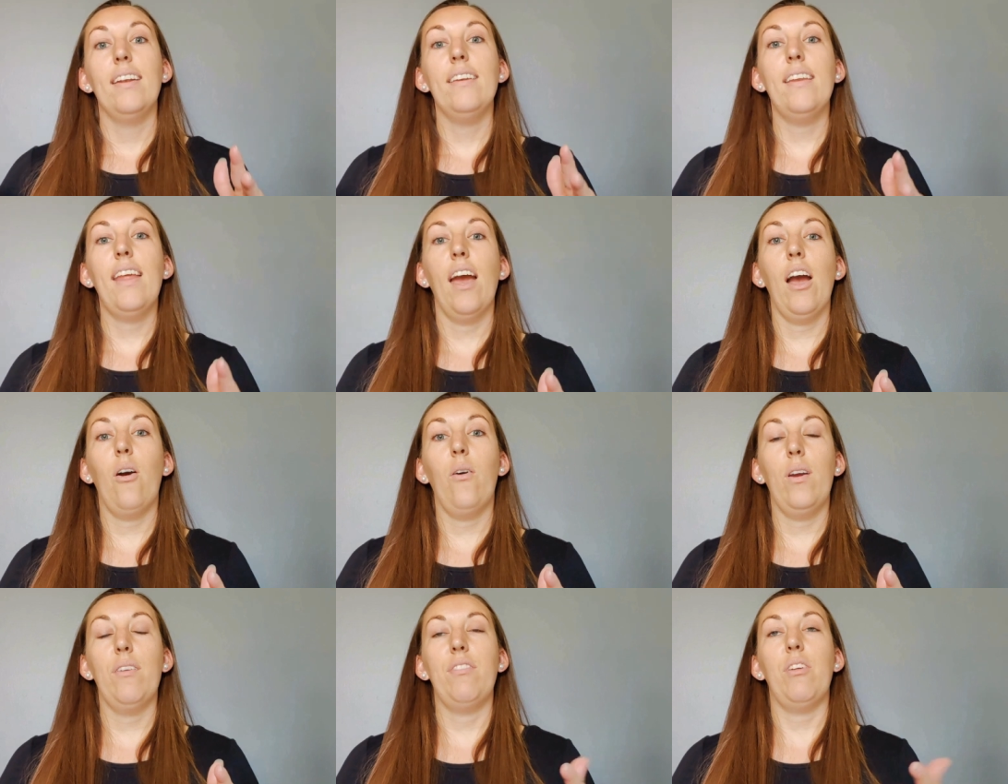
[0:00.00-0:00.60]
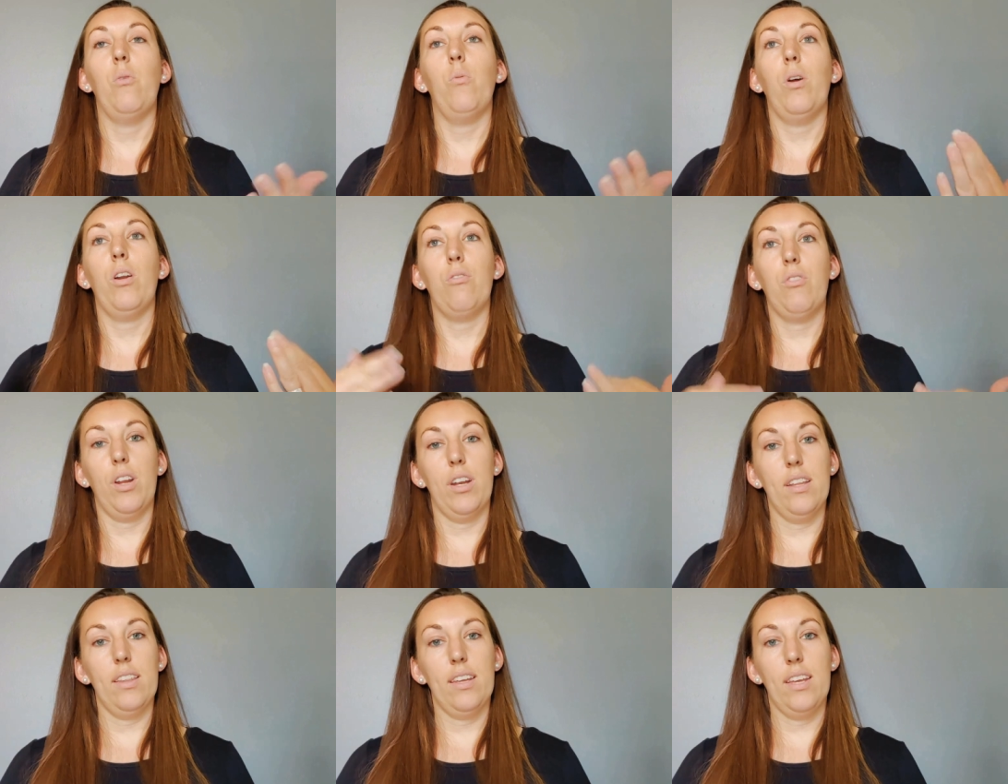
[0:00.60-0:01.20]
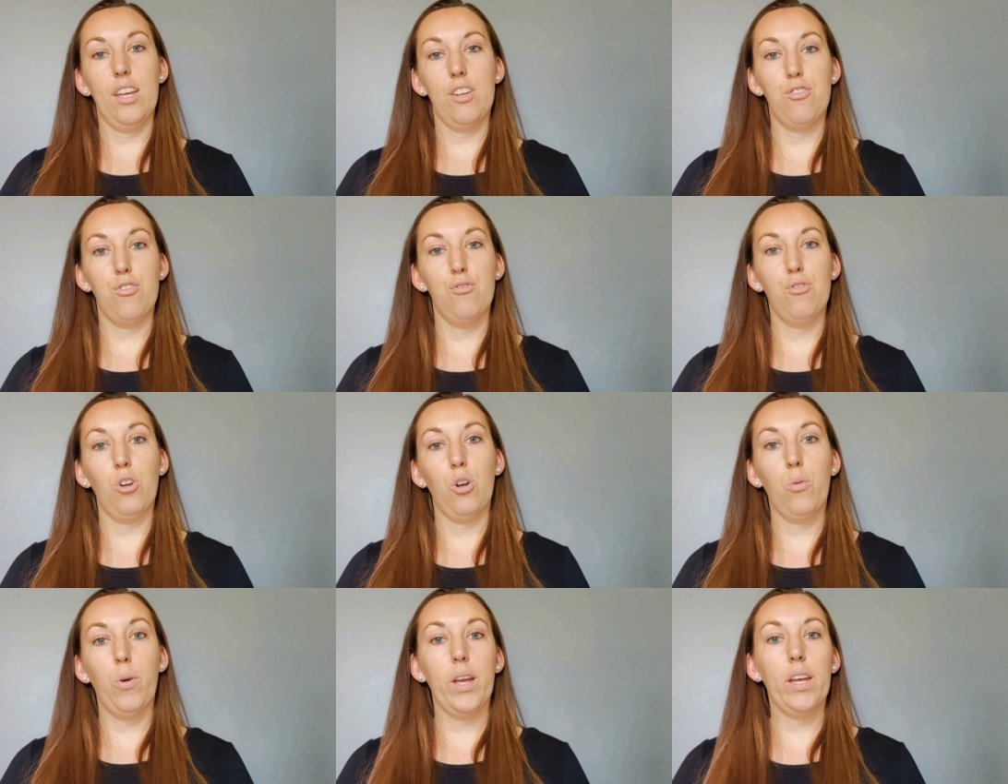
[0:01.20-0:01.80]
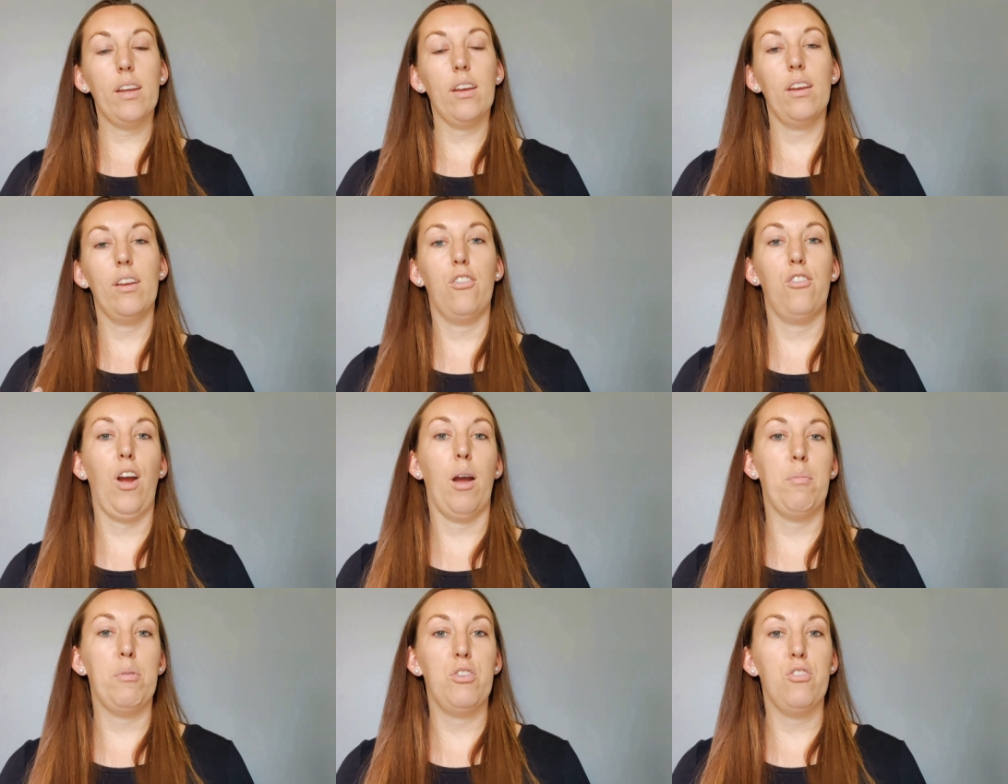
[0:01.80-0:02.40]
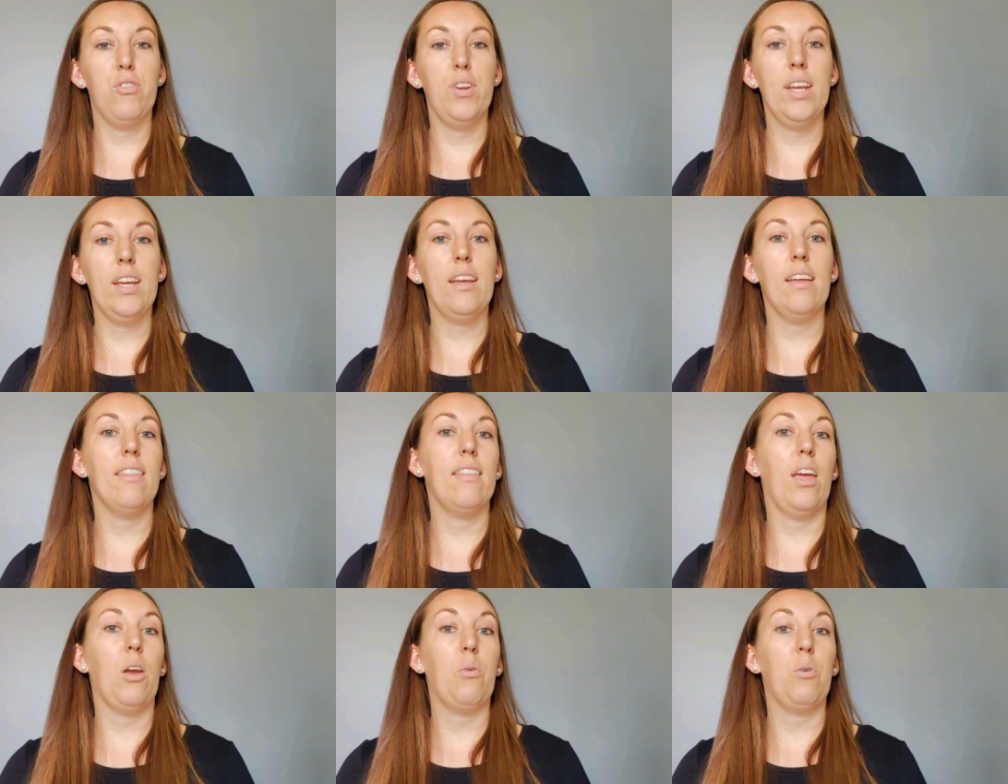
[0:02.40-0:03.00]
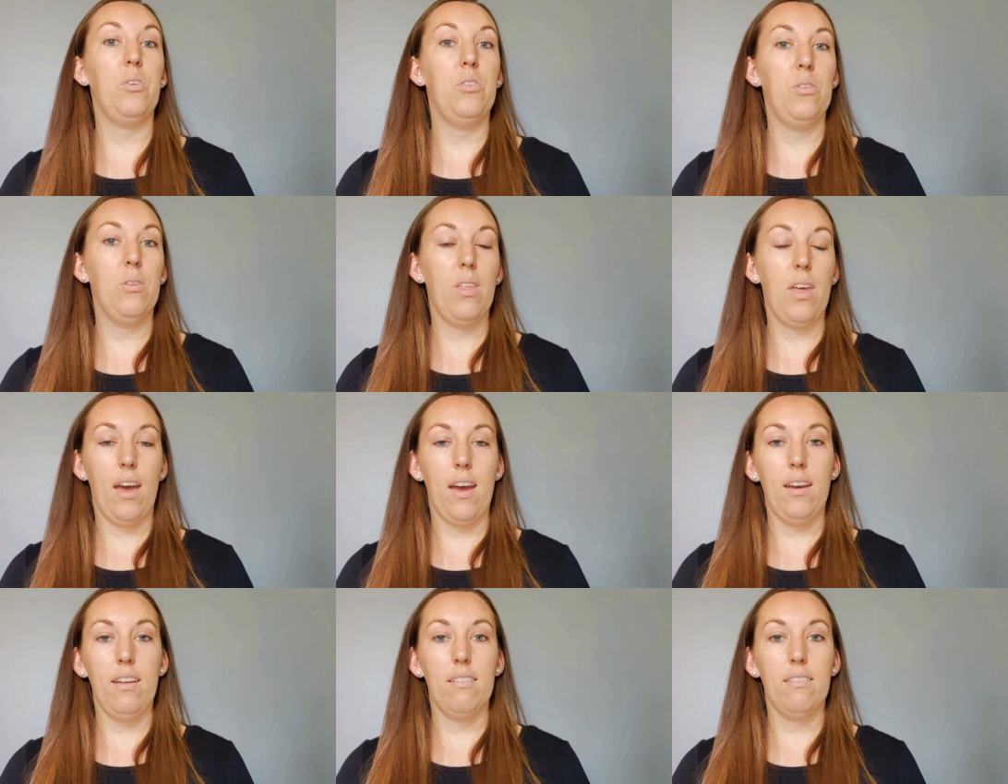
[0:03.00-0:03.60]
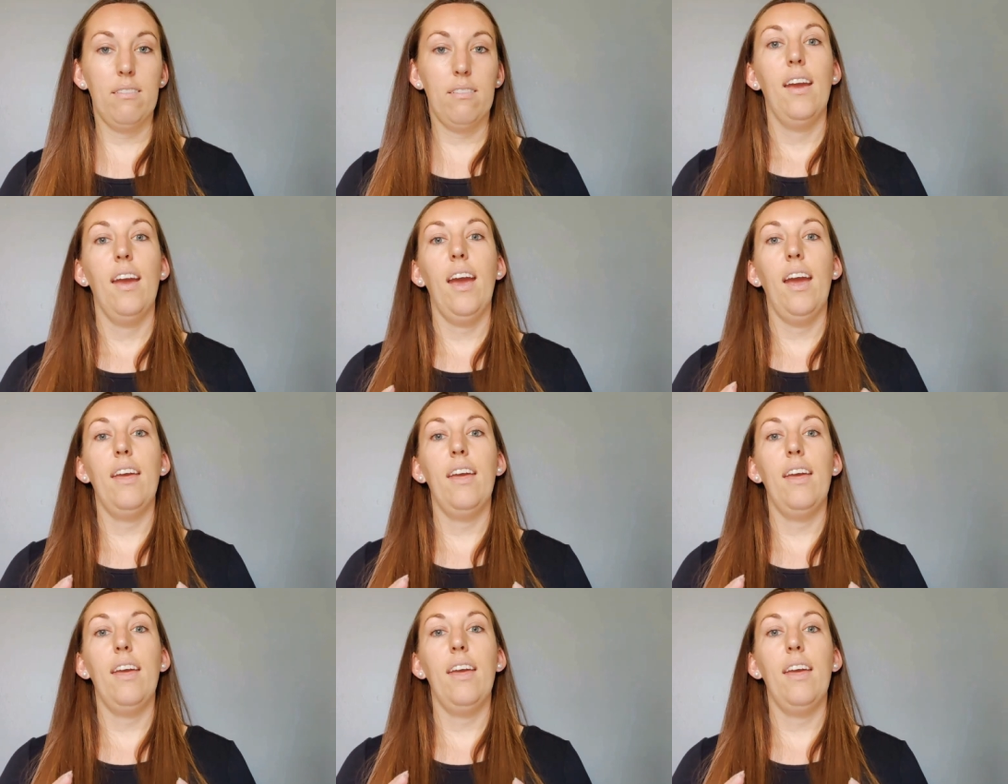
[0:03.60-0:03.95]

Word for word: Now, if they want to run to the kitchen real quick, grab a drink, they will do that.